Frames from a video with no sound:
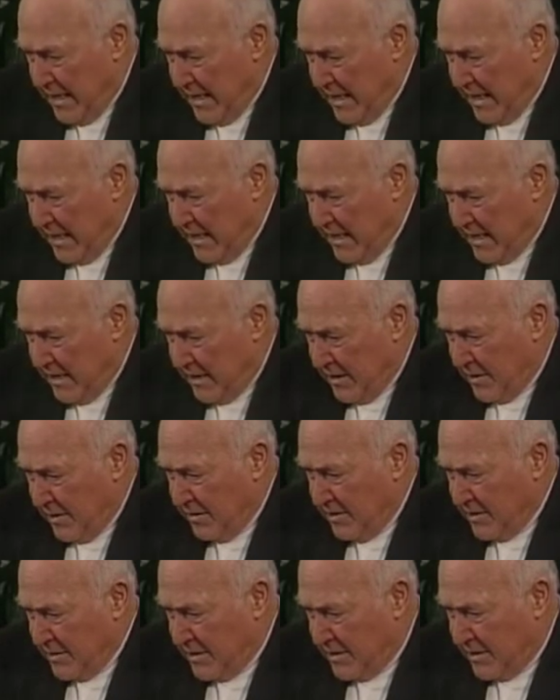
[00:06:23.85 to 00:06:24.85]
uh,
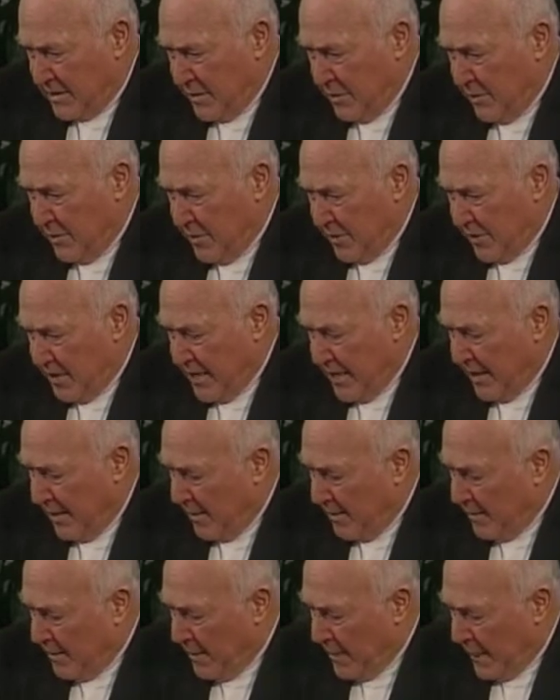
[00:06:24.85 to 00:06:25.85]
those who were there.